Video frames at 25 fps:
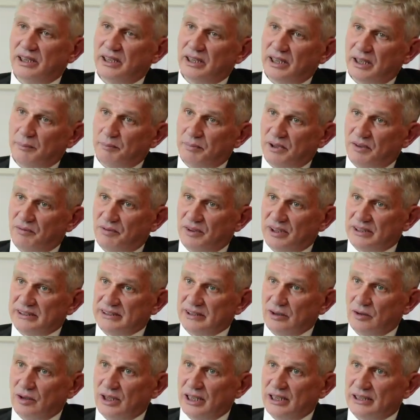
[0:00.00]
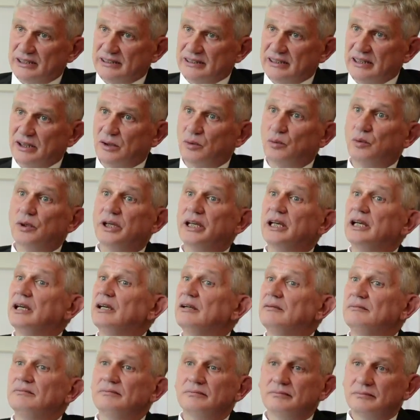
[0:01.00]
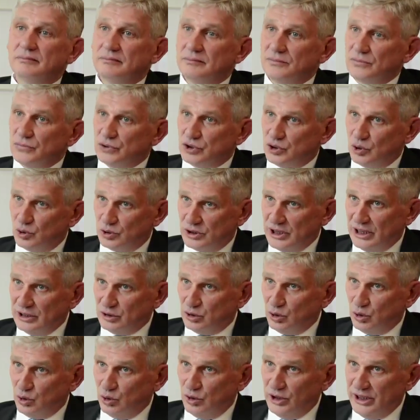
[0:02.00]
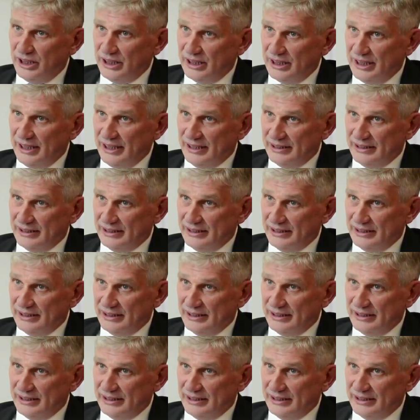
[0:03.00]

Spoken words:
but they can also speak English only.